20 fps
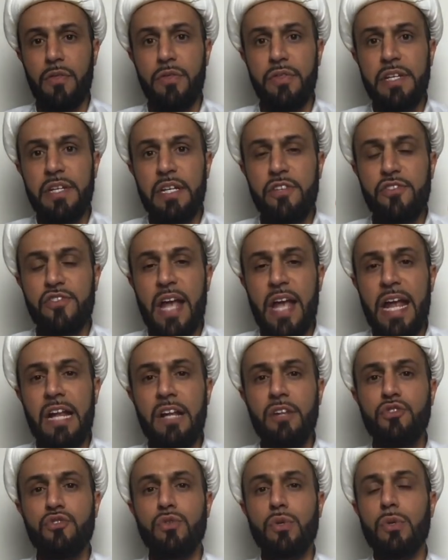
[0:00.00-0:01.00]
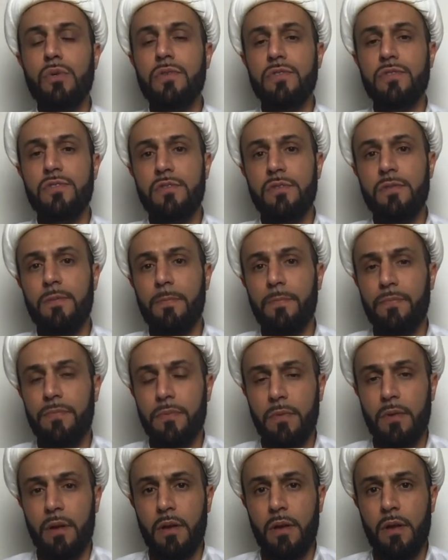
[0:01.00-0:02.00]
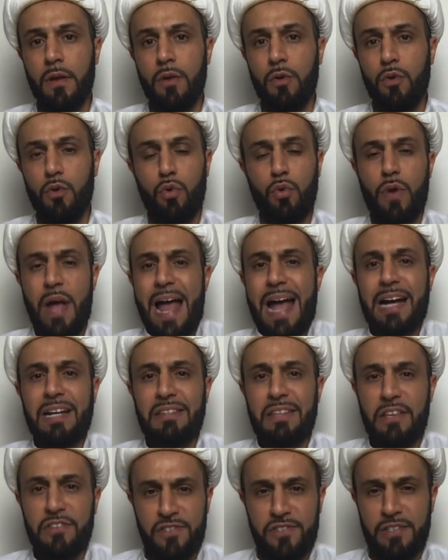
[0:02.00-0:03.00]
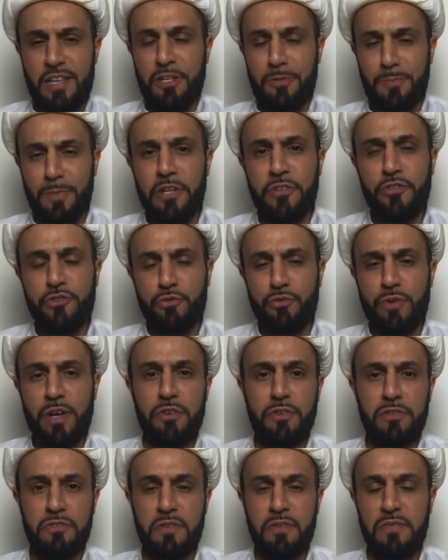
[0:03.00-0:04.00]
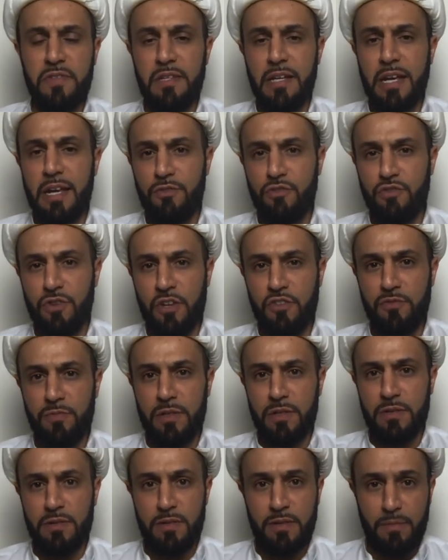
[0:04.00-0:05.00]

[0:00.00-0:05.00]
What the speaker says: These angels, who act as administrators of the Day of Judgment,